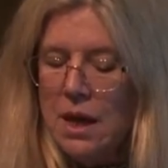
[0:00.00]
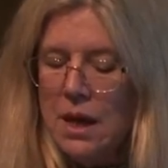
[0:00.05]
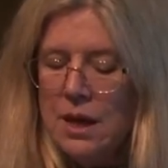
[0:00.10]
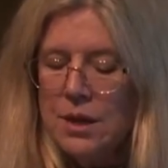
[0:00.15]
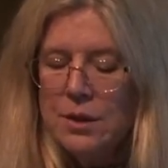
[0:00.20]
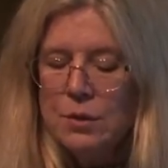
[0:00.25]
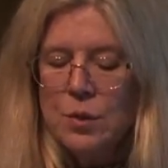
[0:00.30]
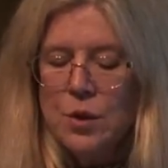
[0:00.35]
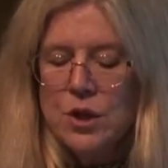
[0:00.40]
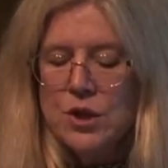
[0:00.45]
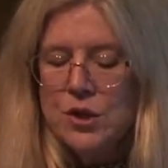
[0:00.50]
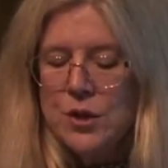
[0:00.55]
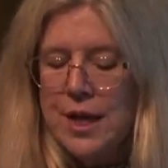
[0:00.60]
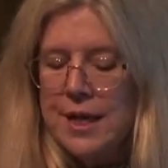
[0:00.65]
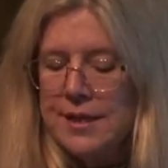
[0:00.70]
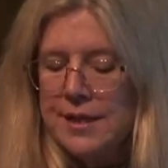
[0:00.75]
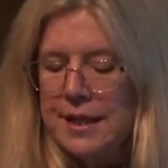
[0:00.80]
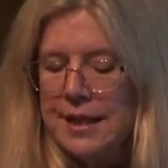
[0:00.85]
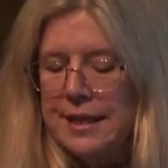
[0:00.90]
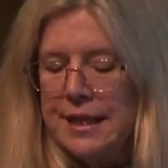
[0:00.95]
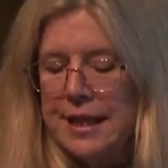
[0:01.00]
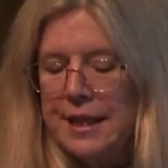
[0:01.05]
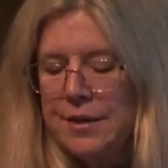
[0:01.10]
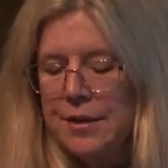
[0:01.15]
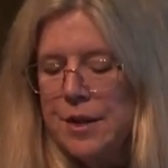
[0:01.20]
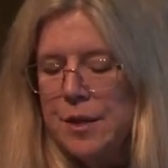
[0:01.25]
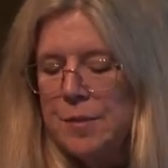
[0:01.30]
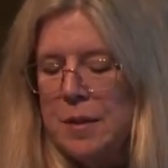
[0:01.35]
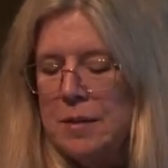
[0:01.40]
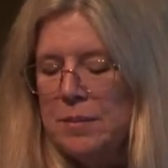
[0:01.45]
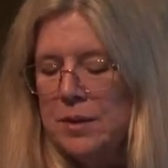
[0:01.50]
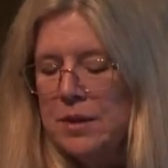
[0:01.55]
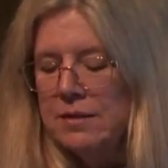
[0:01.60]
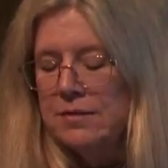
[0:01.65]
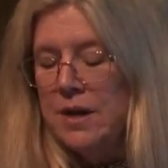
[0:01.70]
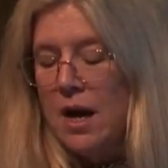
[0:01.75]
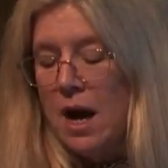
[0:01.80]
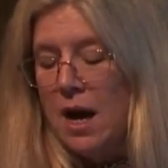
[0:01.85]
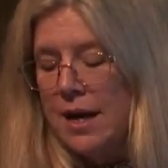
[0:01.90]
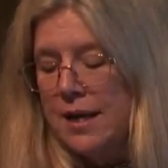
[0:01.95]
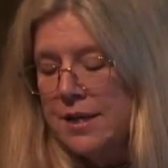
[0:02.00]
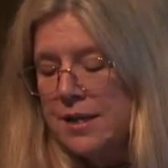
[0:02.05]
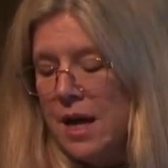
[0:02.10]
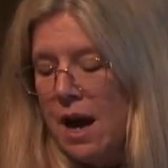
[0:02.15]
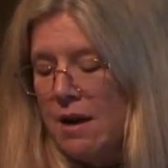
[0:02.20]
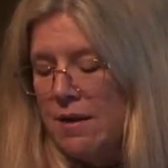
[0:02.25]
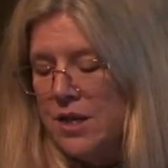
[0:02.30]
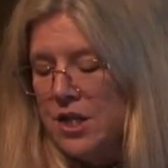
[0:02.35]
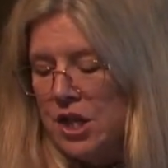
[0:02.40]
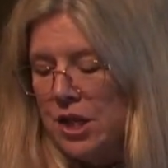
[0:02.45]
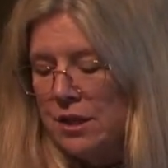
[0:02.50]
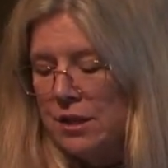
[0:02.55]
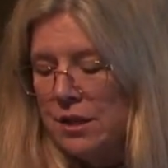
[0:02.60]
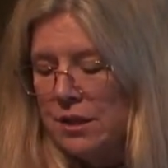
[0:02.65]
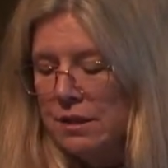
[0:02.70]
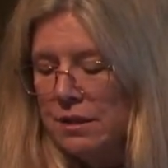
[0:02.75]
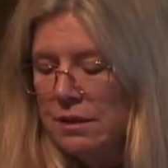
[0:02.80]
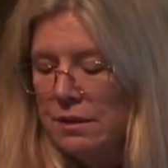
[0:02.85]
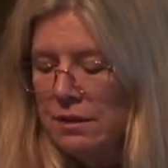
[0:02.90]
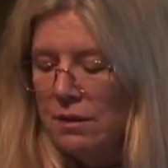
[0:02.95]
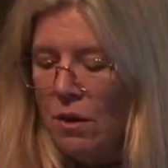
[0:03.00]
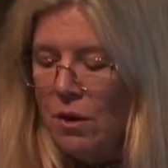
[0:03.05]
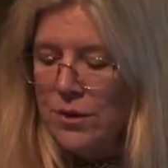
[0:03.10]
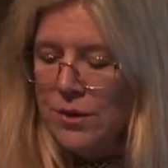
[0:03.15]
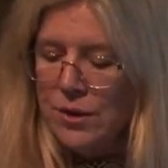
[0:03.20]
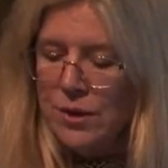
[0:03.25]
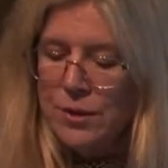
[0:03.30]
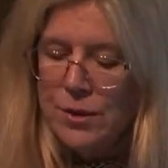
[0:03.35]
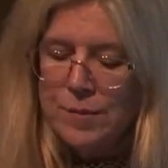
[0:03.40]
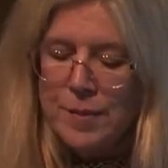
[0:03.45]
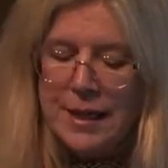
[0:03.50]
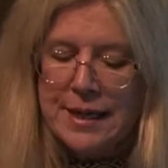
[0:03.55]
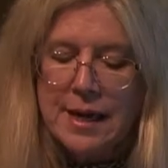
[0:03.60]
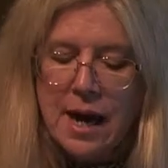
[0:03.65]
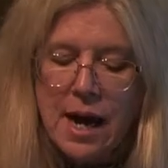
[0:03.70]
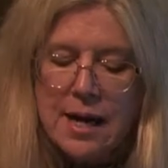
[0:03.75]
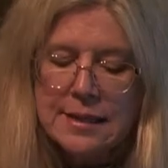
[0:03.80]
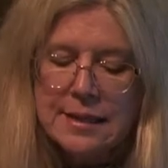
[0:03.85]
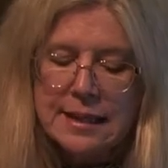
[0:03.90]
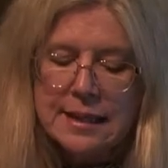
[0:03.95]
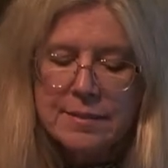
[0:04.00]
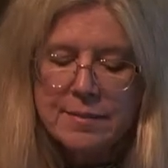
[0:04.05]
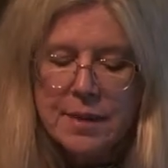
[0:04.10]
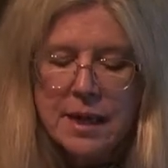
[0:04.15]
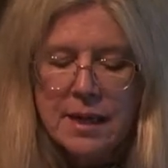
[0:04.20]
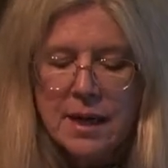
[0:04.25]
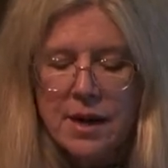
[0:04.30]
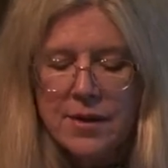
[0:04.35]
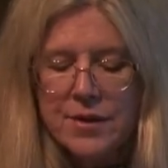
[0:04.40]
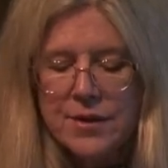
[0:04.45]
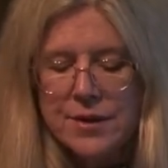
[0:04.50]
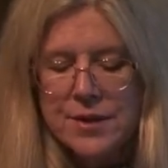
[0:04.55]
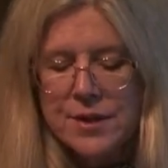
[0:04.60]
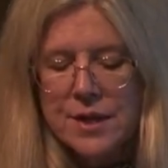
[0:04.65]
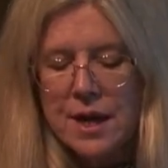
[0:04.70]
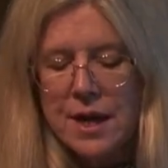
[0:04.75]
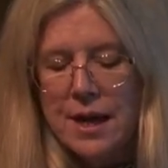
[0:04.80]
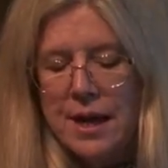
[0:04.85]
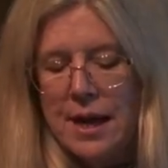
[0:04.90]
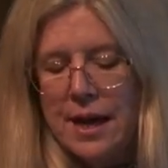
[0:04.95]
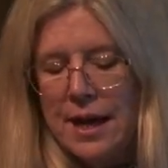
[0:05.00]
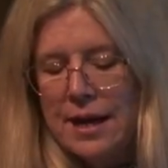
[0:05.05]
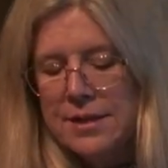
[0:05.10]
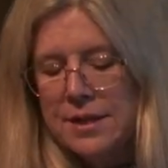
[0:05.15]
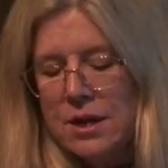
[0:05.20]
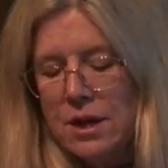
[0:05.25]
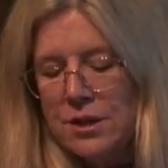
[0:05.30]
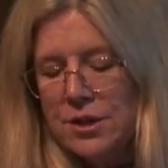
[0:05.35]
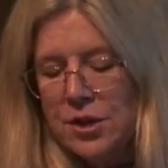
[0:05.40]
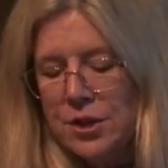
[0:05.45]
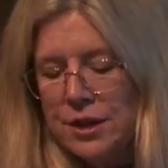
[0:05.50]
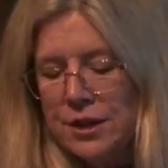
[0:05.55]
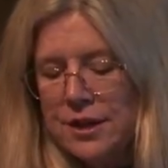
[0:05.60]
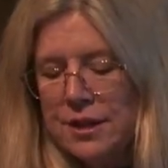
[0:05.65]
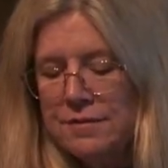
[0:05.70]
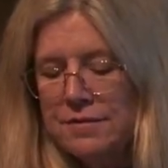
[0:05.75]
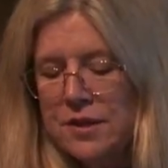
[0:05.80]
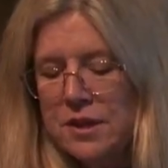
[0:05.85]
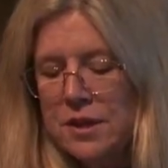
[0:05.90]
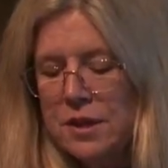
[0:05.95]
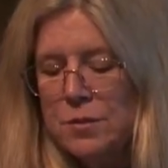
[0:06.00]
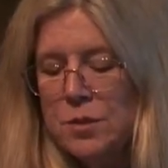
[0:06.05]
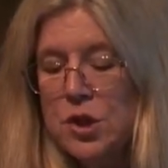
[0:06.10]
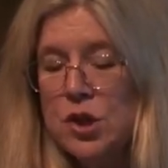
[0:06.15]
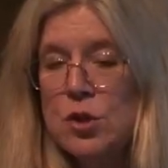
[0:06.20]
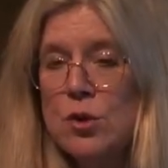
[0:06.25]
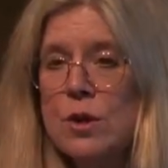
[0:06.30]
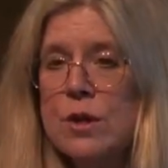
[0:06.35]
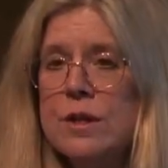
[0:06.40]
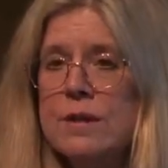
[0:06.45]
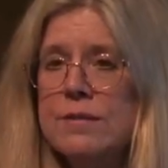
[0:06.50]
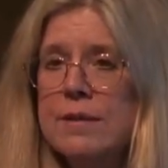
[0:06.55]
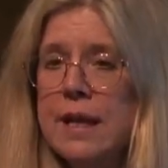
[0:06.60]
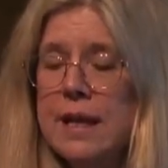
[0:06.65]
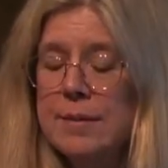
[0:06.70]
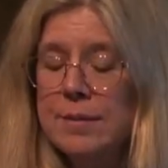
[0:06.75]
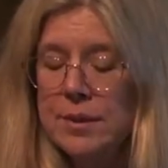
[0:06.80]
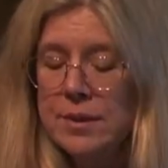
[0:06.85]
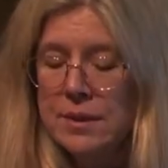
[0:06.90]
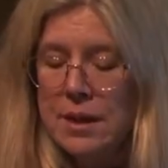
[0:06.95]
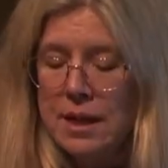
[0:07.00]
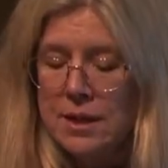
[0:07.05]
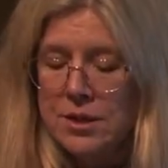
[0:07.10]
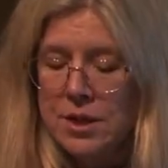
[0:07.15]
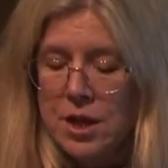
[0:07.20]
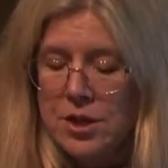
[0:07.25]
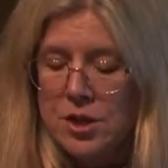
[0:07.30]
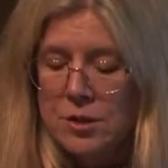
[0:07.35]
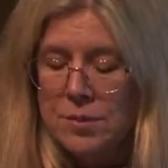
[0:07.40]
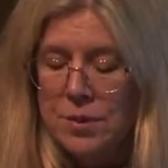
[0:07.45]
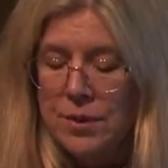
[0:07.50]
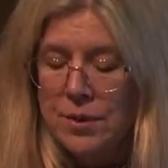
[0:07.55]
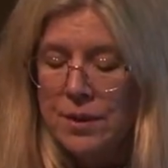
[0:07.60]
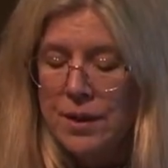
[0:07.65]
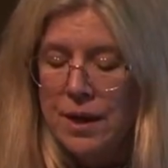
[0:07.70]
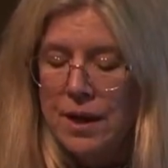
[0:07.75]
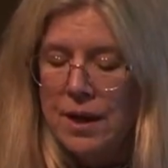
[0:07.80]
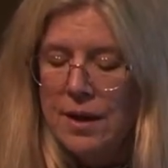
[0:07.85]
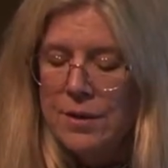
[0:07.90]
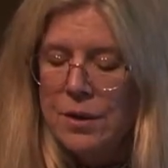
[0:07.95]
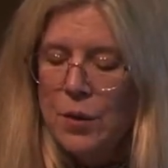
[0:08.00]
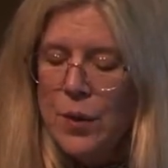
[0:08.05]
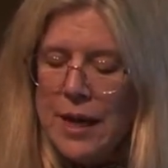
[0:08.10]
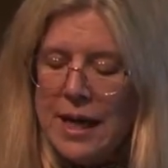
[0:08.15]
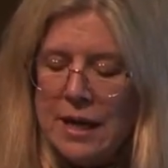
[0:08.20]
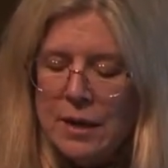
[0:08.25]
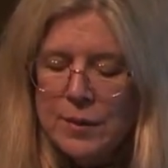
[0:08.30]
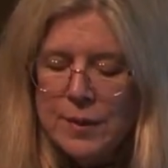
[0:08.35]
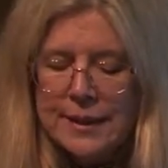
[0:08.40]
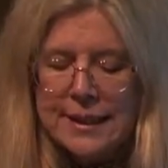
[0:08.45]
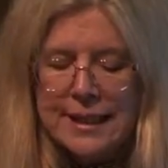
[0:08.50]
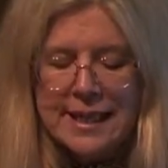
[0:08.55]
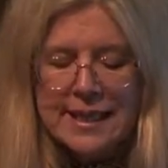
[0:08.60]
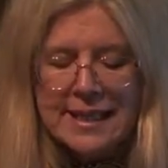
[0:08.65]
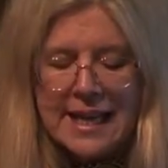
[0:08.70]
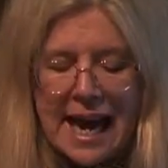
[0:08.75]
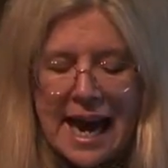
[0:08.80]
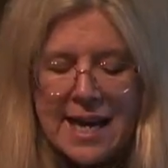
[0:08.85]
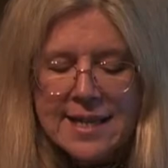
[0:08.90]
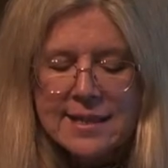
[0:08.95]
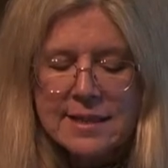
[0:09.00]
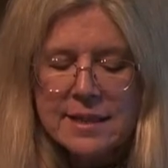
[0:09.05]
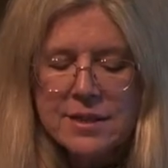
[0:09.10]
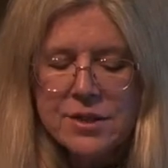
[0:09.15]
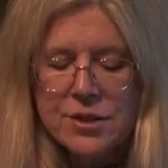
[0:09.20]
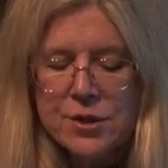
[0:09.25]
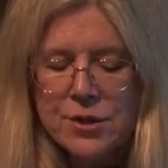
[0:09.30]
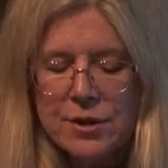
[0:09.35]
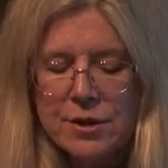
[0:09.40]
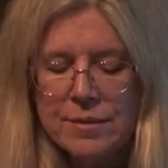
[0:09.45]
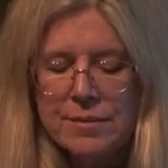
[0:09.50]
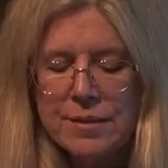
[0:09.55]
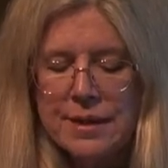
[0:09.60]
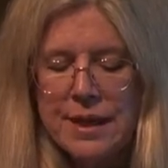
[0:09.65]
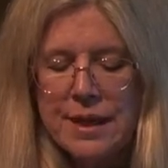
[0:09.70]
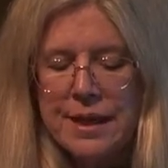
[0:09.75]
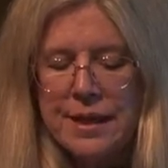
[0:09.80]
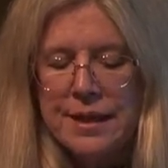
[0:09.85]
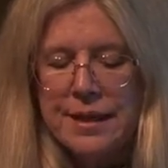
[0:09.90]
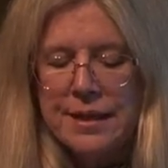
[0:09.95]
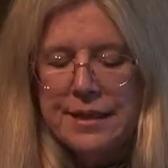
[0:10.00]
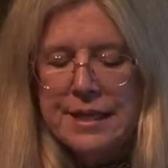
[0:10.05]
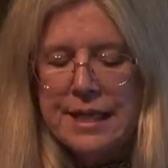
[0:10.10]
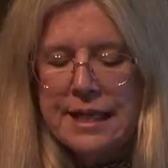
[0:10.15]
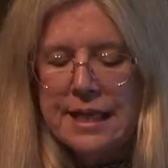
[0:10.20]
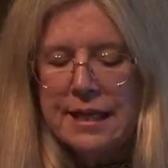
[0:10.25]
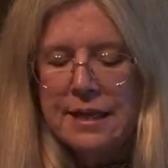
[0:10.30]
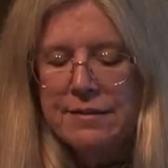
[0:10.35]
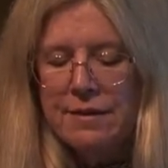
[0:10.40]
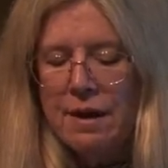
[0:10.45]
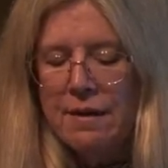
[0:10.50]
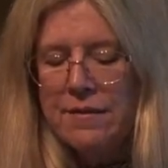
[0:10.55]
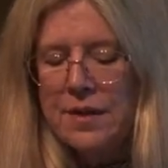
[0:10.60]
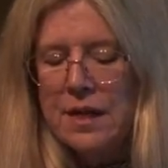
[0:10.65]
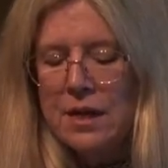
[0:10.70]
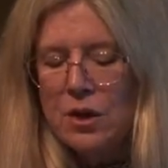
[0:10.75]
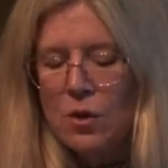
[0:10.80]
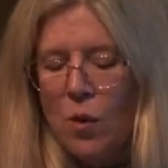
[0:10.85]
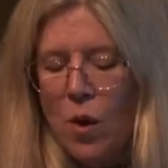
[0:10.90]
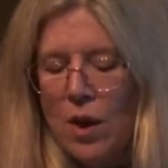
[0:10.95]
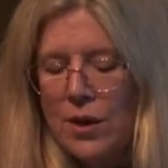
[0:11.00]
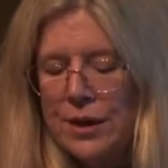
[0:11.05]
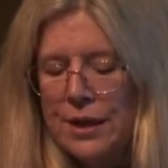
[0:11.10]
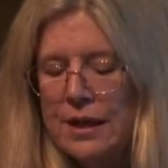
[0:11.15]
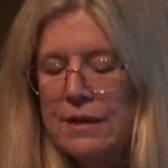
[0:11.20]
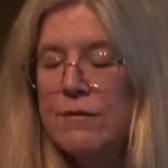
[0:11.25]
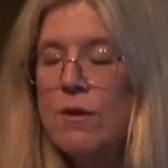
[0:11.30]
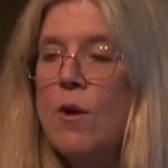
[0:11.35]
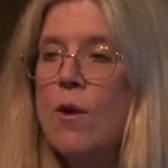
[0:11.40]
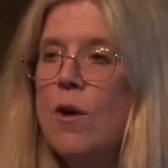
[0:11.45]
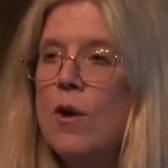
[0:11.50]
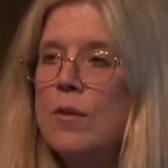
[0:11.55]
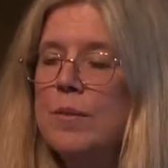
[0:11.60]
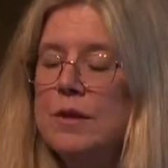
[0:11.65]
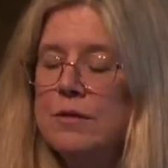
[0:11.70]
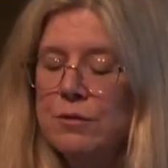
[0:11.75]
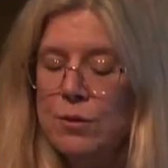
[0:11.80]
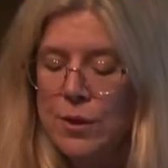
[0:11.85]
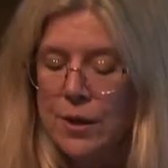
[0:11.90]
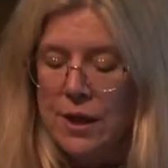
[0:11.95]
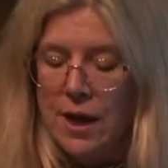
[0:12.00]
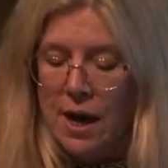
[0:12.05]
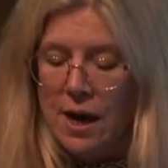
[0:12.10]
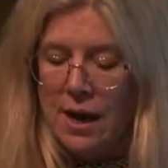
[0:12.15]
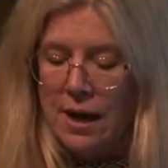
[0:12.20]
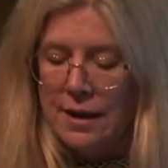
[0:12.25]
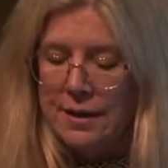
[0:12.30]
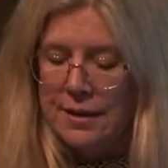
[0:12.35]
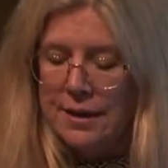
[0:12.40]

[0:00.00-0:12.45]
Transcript: The word translated here as people of God is Harijan, also used by Gandhi, among others, as an alternative to the pejorative label untouchable, though equally a casteless term, indicative of the equality of all before God.